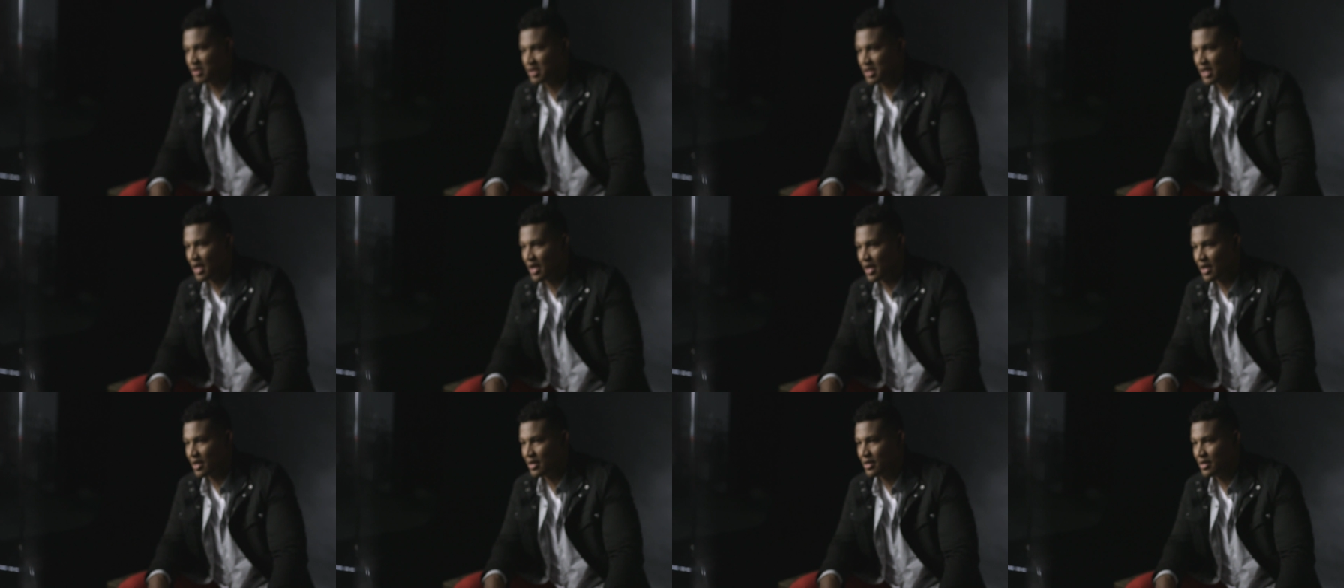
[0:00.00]

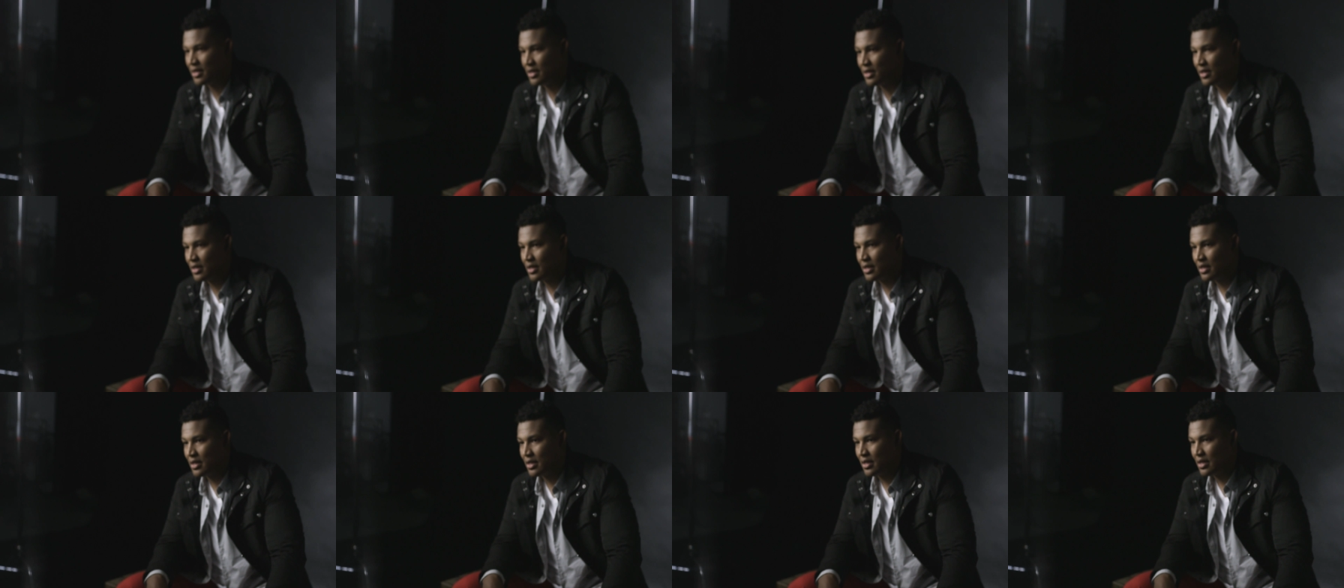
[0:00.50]
said.
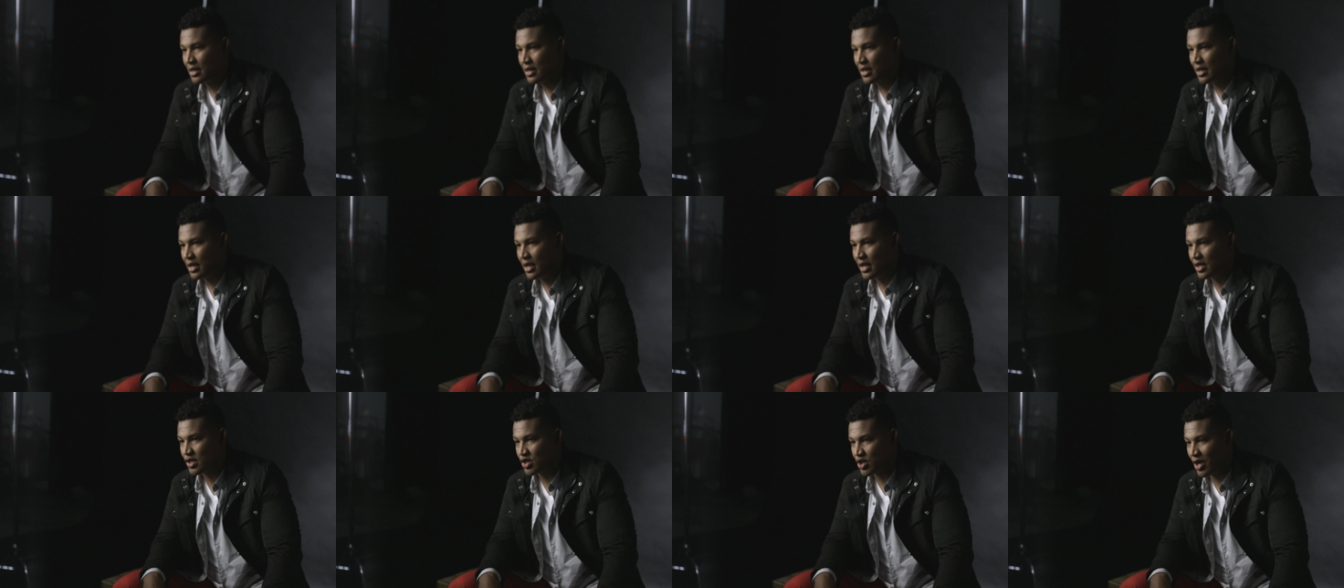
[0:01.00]

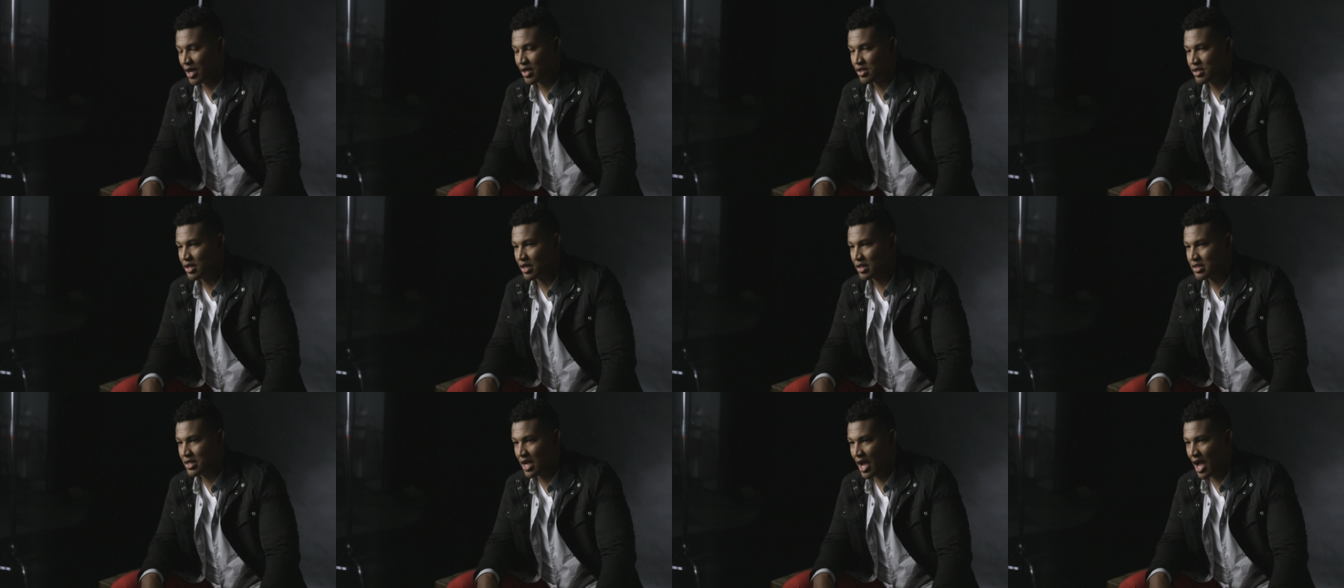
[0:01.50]
And so I
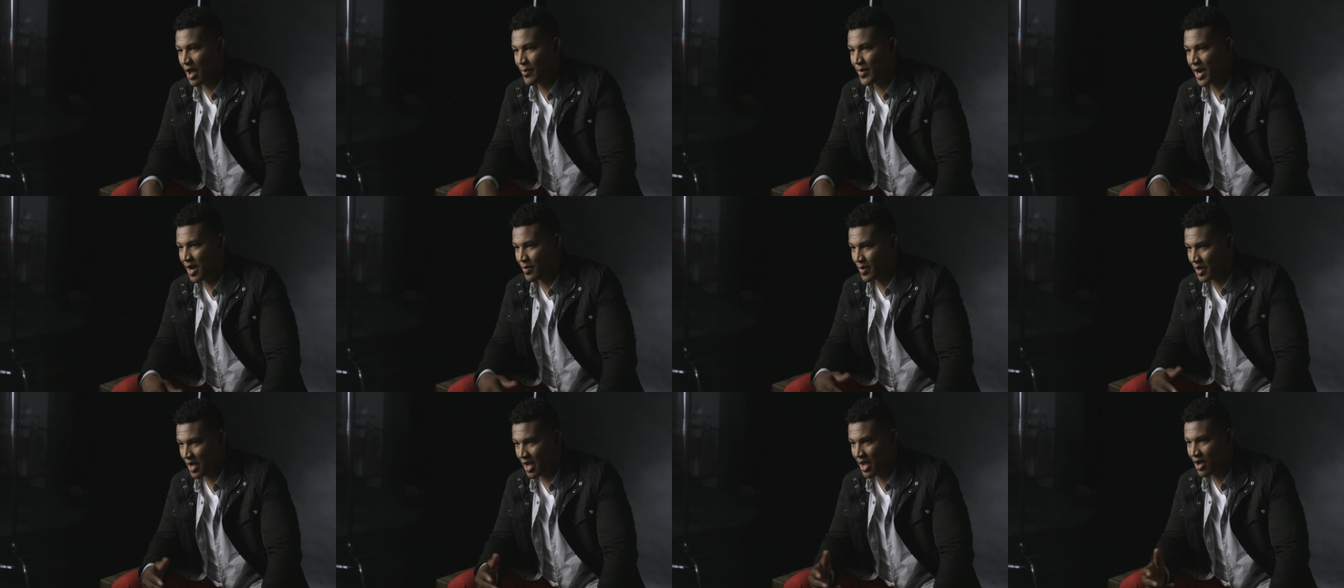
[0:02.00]
took time
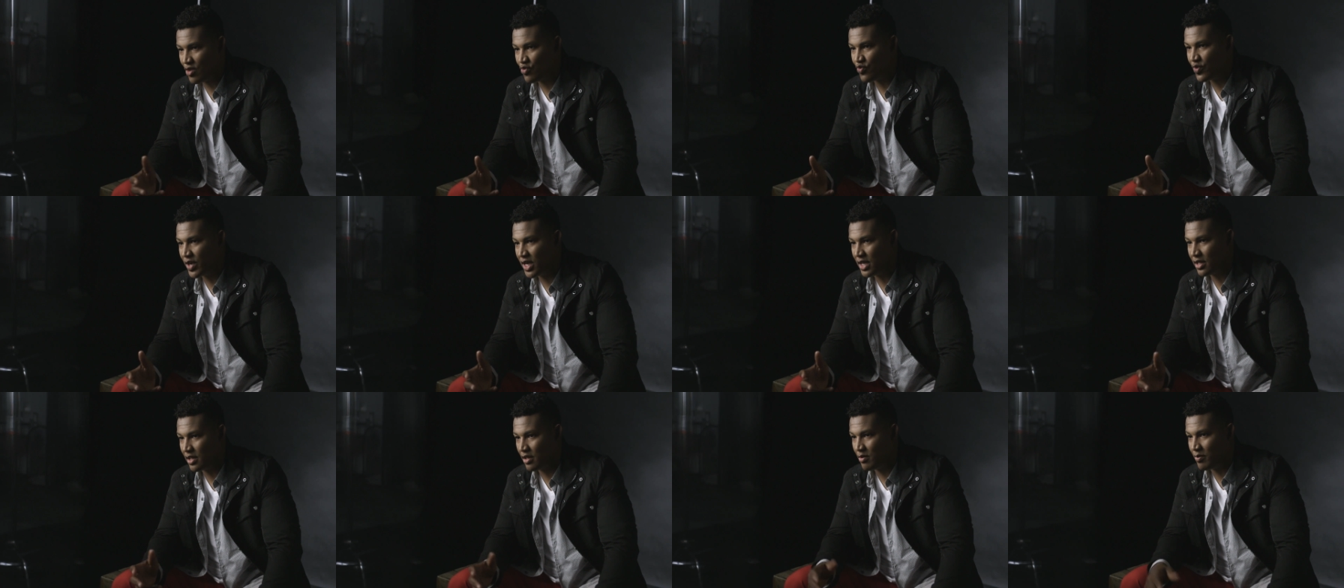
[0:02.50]
and I began
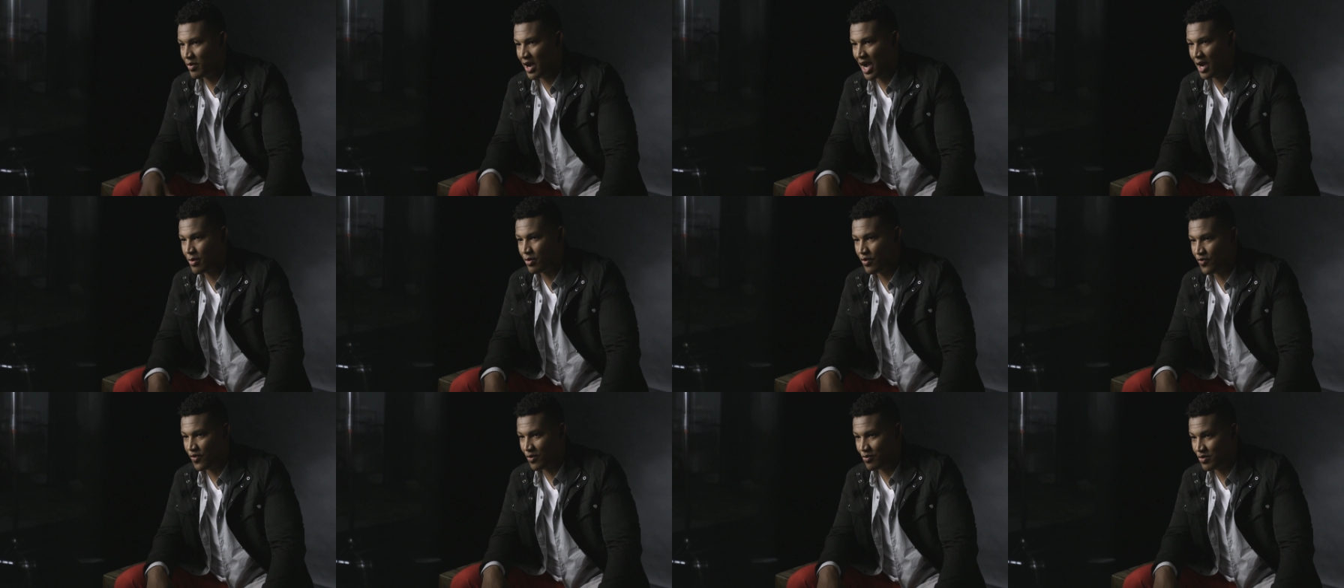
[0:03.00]
reading the
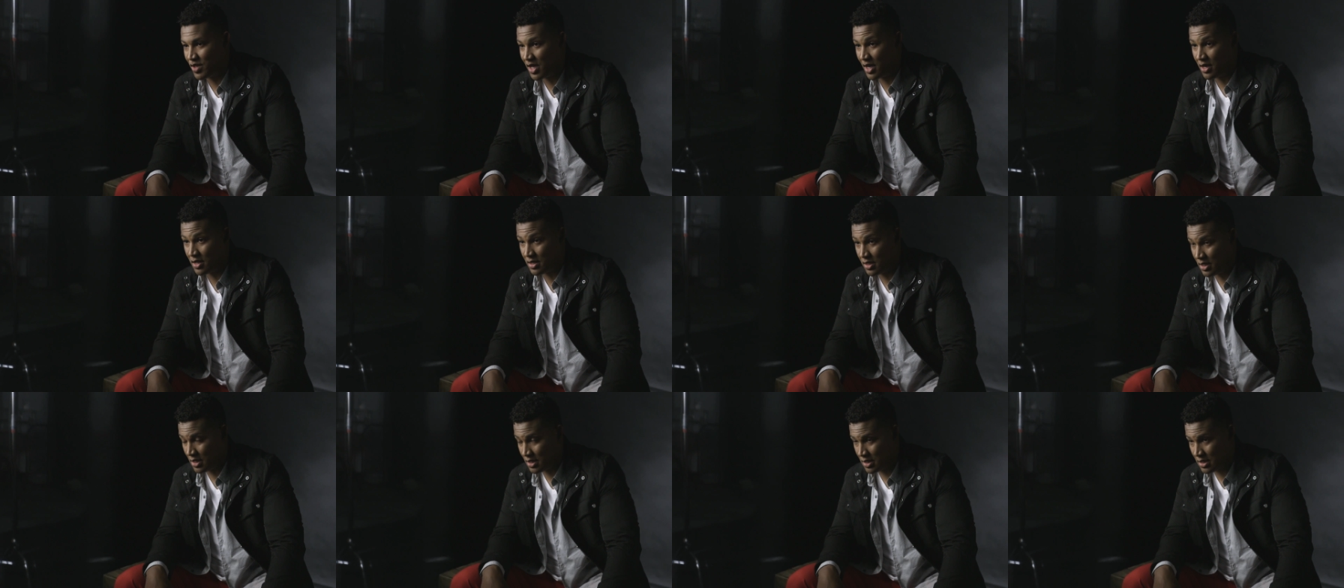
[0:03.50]
Bible from
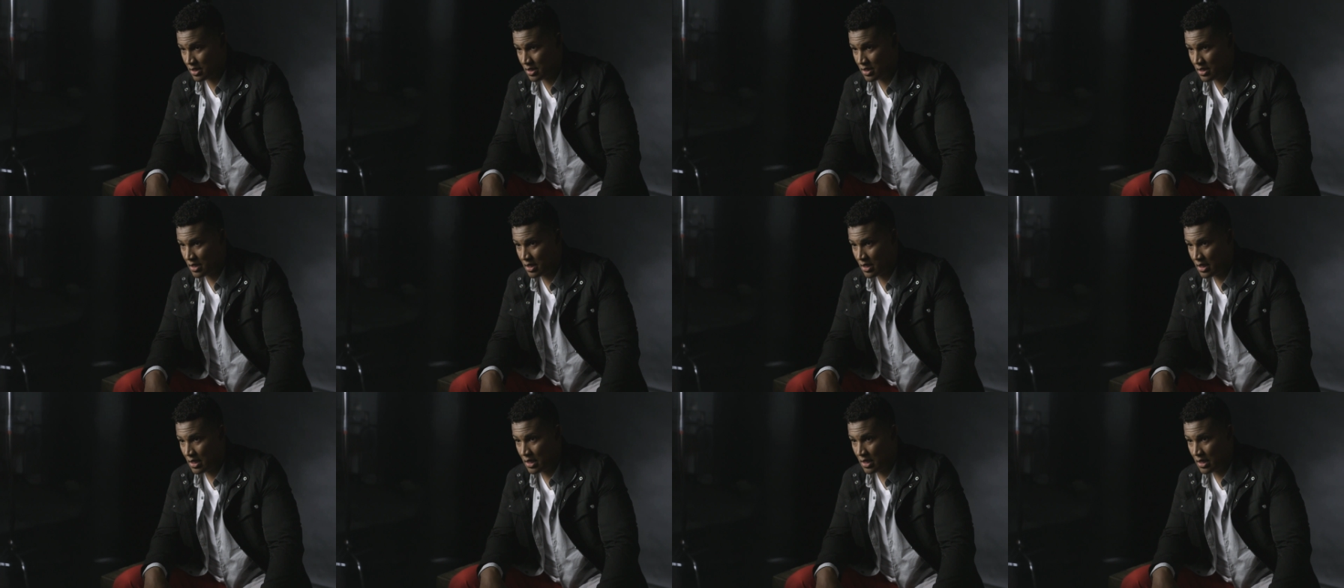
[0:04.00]
Genesis.